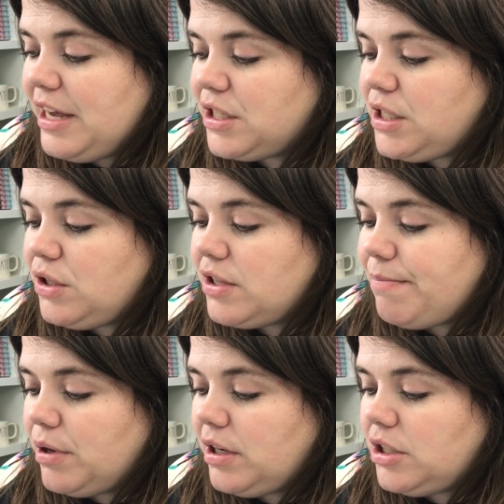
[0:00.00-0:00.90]
I used to use a
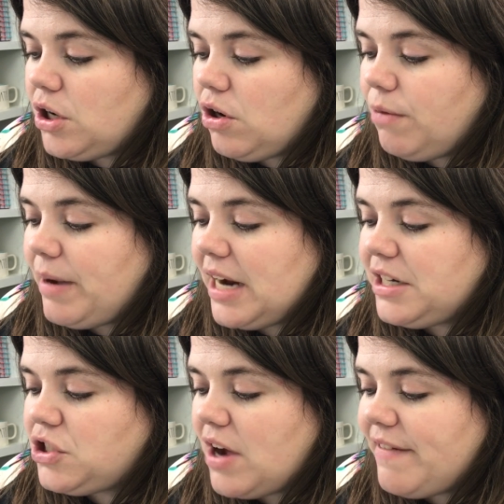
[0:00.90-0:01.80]
bullet journal, but I
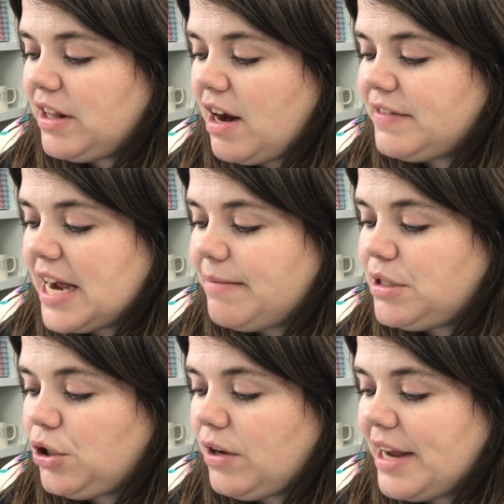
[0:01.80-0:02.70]
just don't have a lot of time
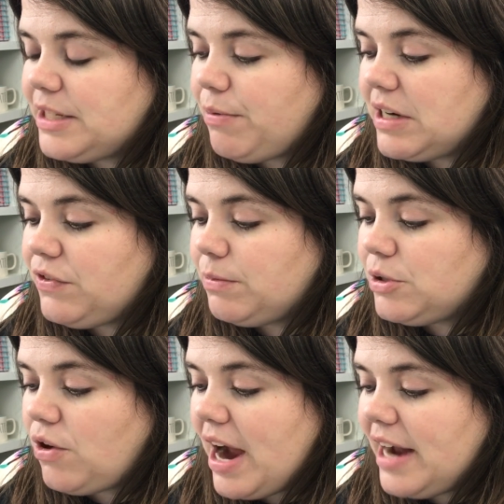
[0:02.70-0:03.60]
to create spreads from
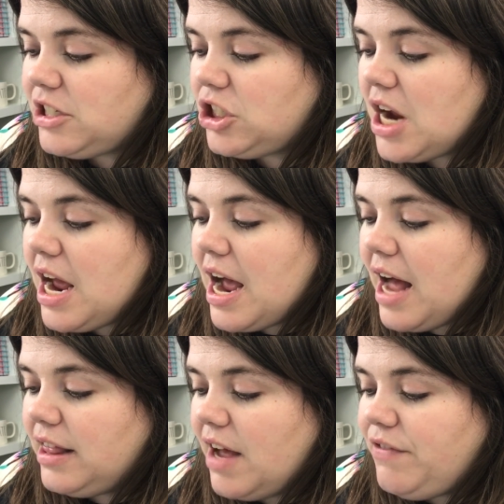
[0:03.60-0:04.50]
scratch.
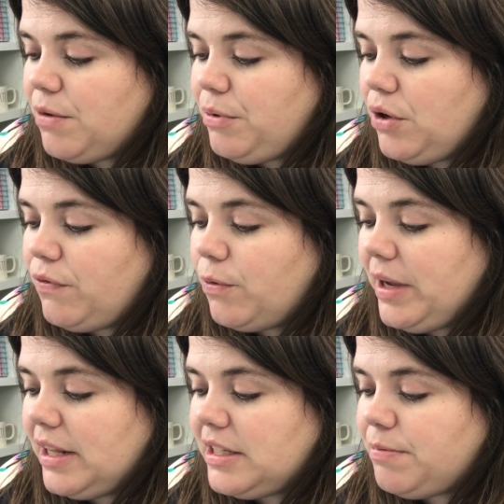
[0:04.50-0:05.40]
I love your beautiful
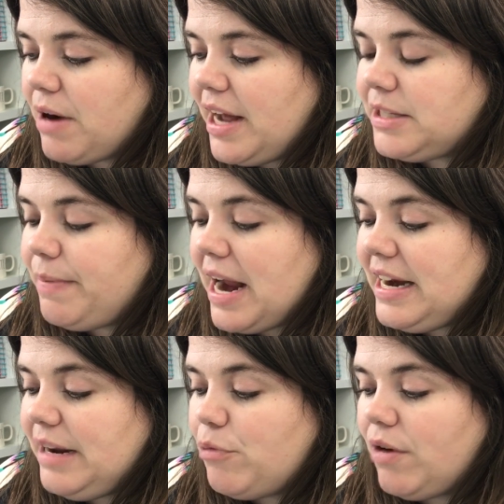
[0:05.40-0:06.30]
weekly spreads, but I
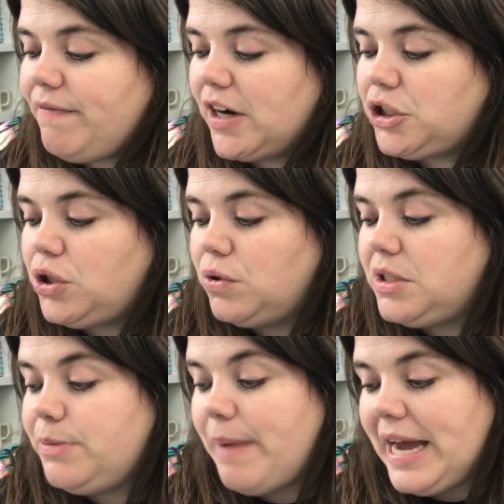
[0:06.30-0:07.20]
need more functional
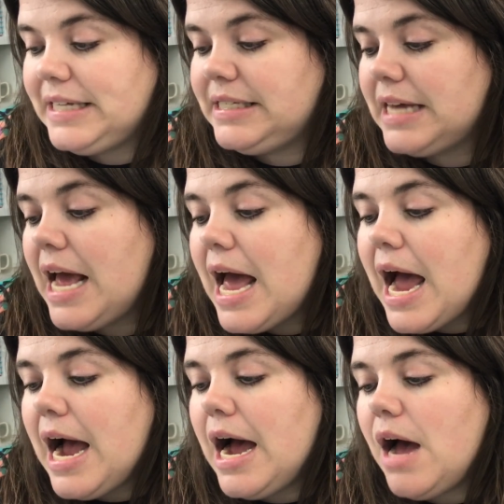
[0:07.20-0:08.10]
space.
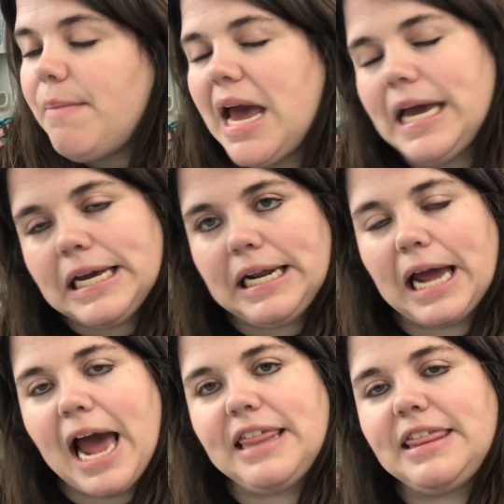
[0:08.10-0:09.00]
Andy,
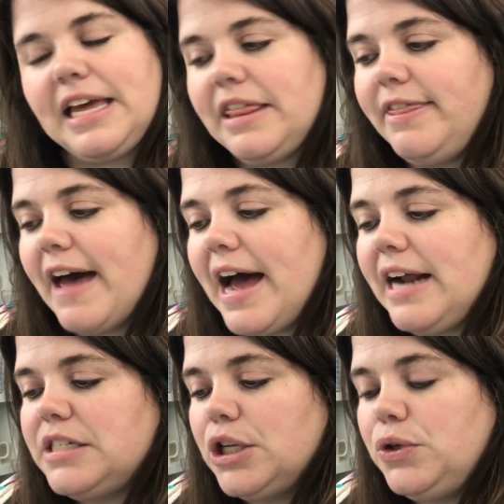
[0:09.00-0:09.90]
I think that
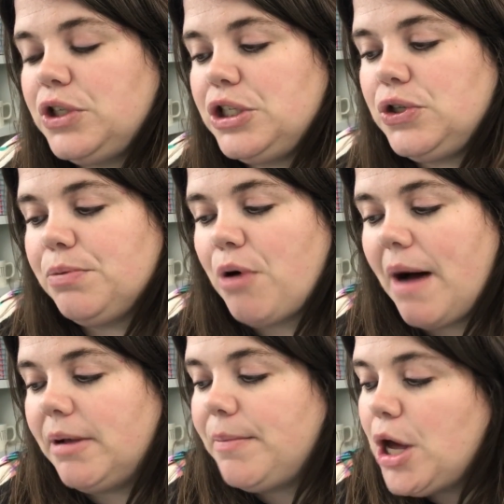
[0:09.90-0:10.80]
a solution to your
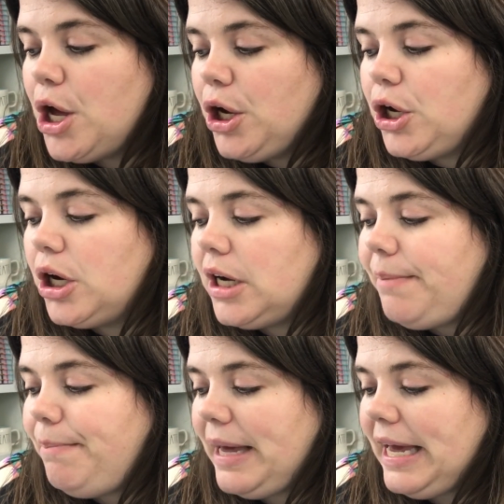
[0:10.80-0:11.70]
problem
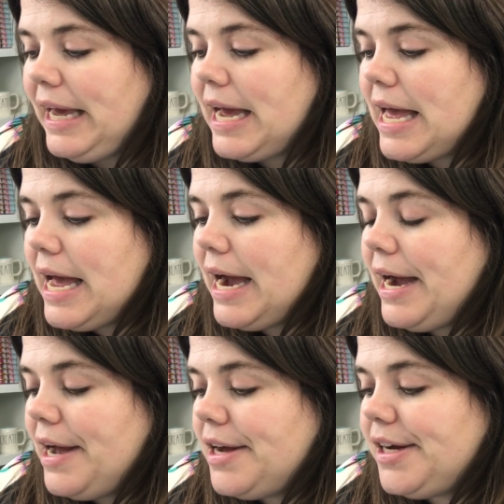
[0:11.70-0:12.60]
could be
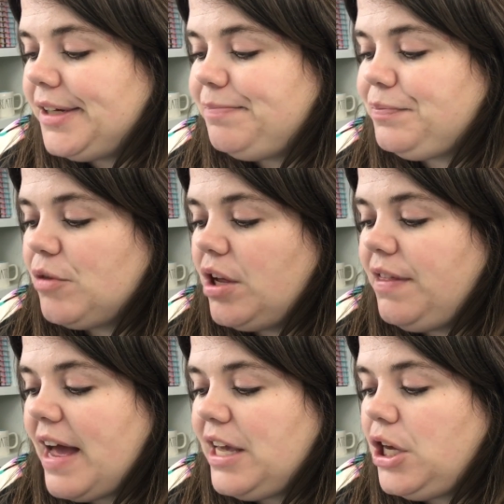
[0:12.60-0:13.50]

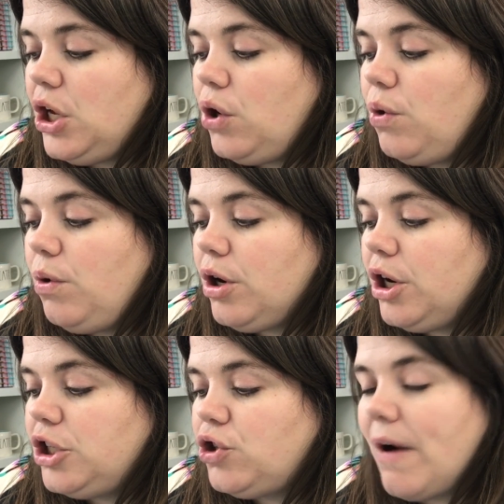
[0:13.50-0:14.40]
that you
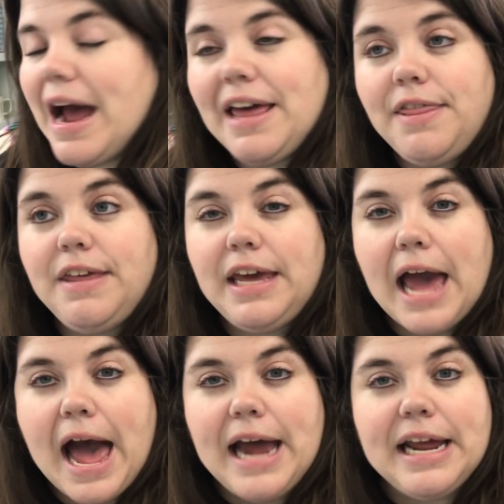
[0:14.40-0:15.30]
could try the
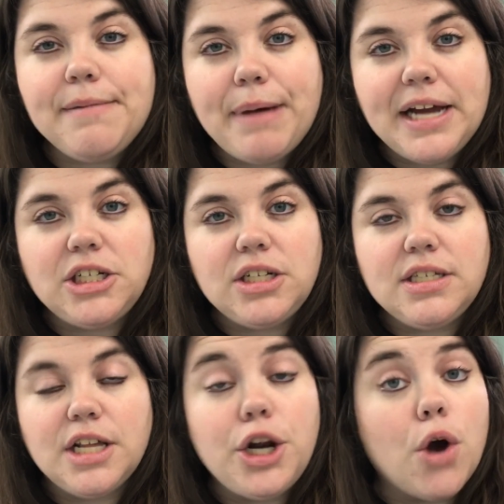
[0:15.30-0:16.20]
add-in
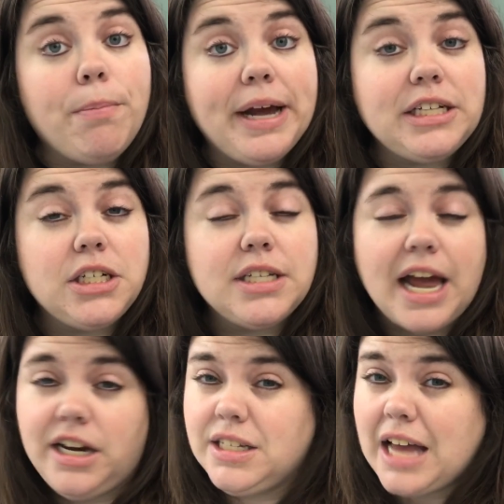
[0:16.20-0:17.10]
pages, the note pages,
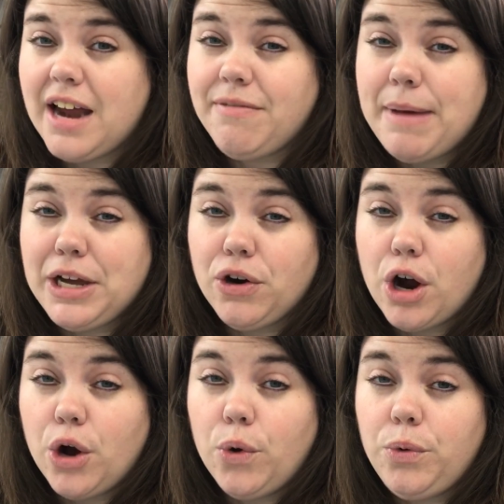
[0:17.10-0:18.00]
and just kind of make your
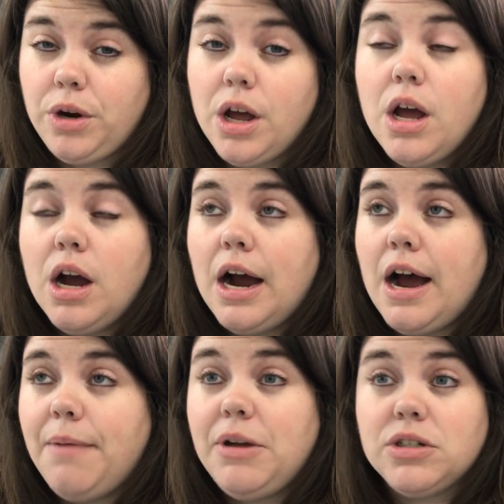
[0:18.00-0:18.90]
own.
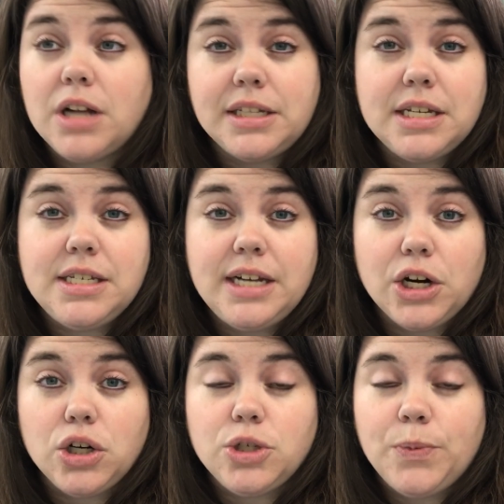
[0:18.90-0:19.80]
There's lots of
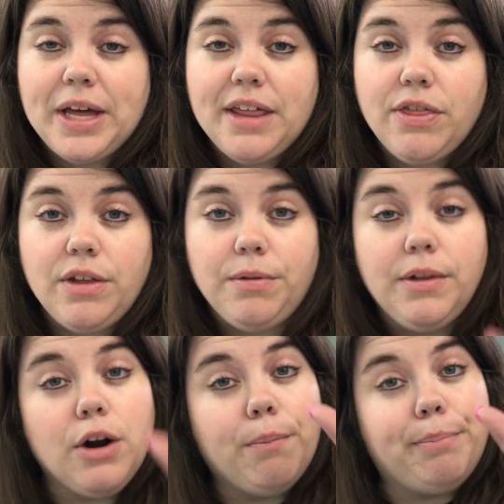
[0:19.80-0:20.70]
stickers with
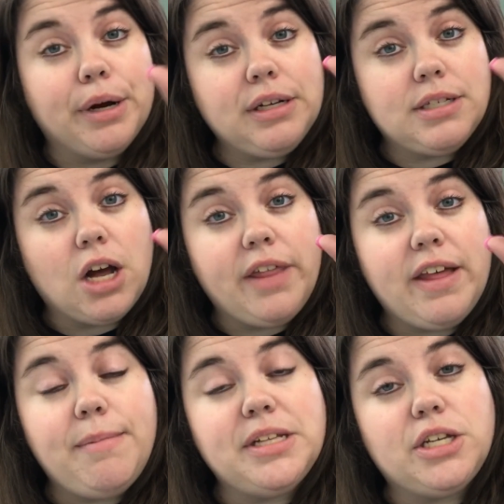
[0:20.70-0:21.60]
little books on
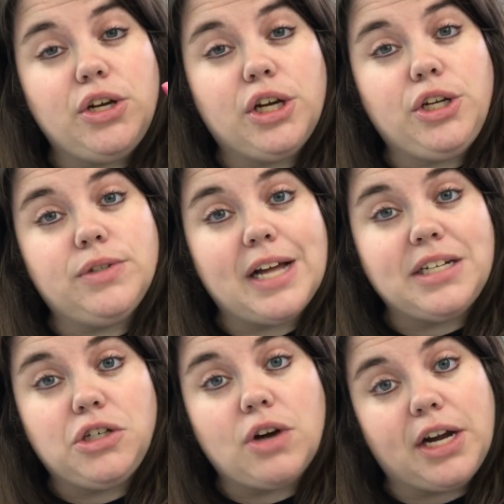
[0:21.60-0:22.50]
them, and so you could use that
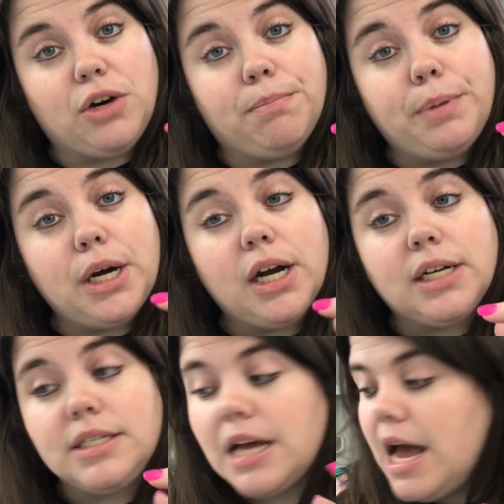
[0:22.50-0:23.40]
to track your
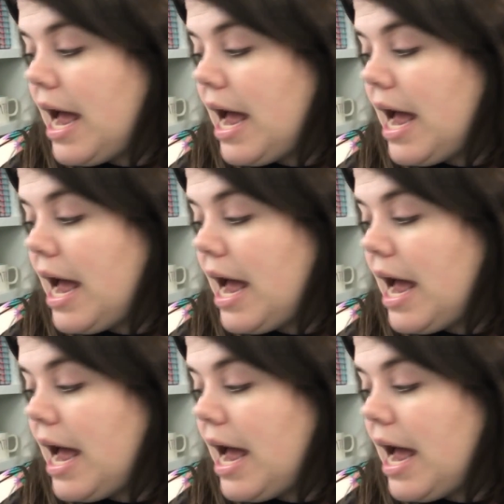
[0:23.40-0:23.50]
books.